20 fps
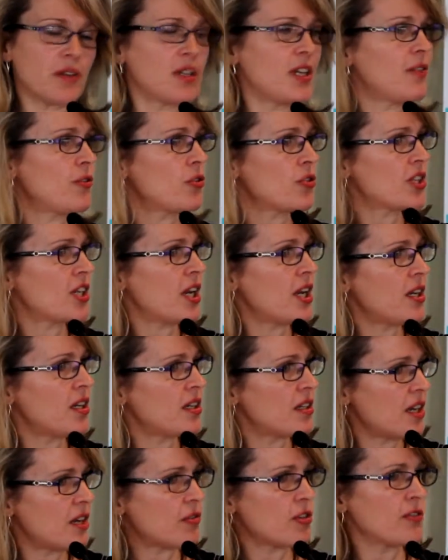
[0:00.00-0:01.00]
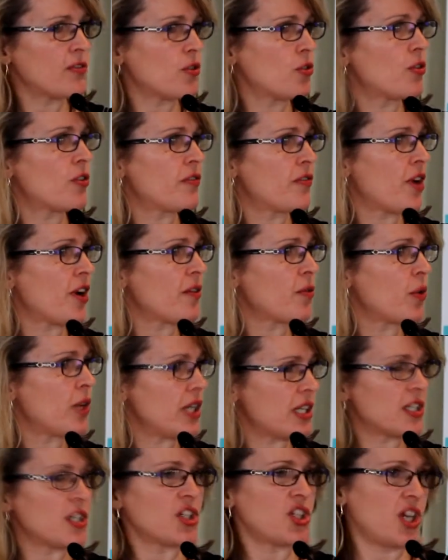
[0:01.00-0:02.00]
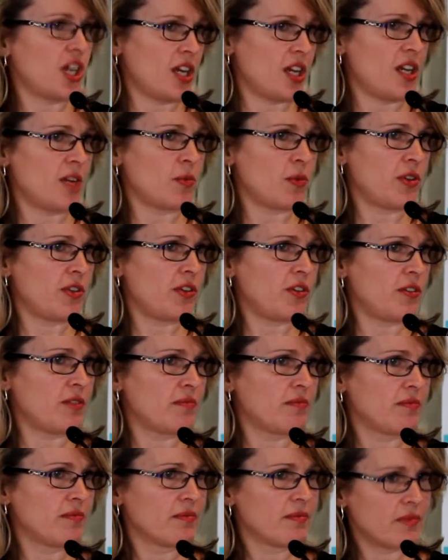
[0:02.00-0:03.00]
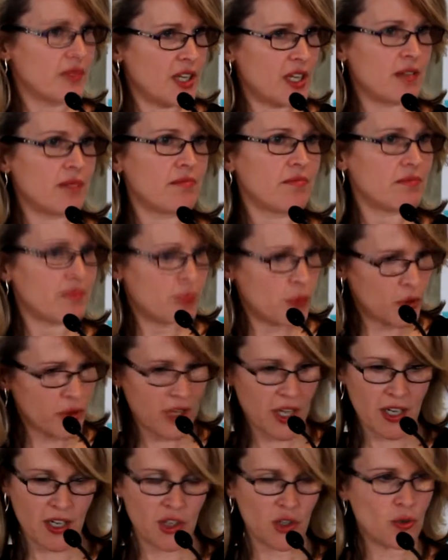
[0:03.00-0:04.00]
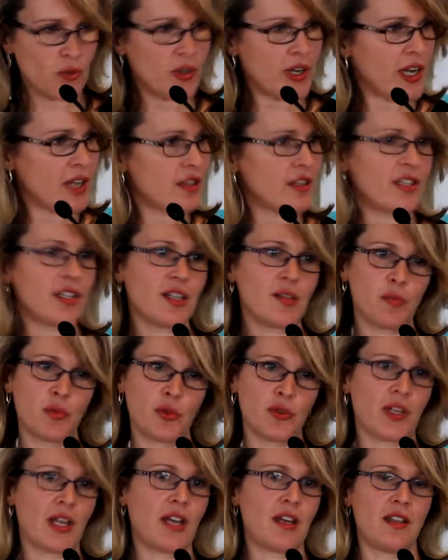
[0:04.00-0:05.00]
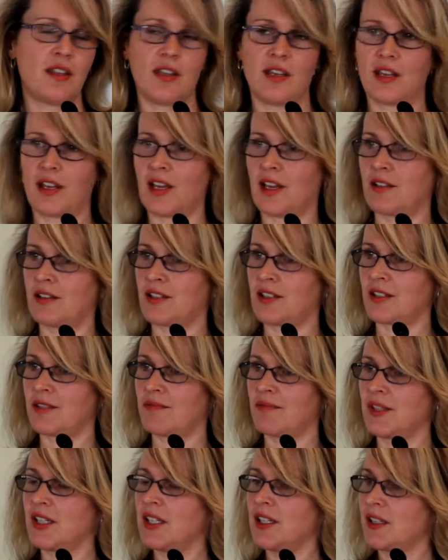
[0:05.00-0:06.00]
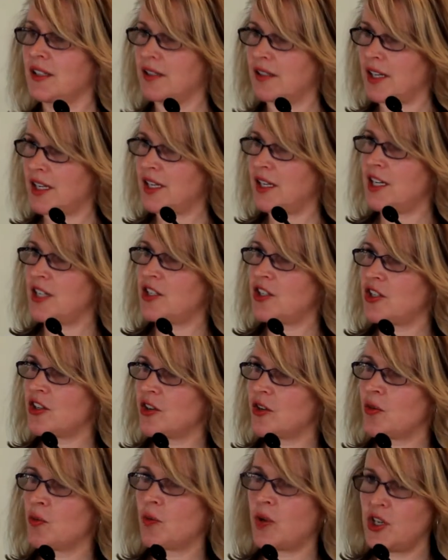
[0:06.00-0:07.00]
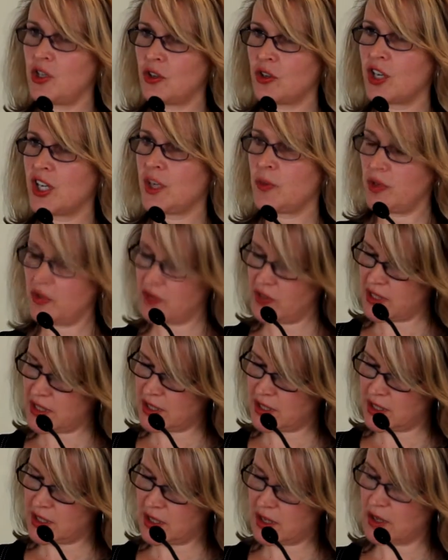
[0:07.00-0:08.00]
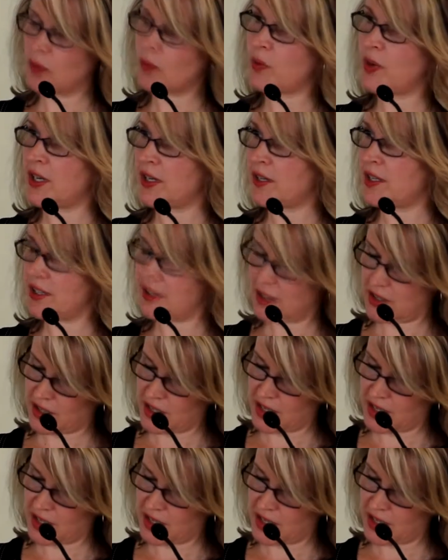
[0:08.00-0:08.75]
give or take, every 4 or 5 weeks and check in with you. Then put that in your calendar, put that in their calendar. They need to know when you're going to be visiting, when things are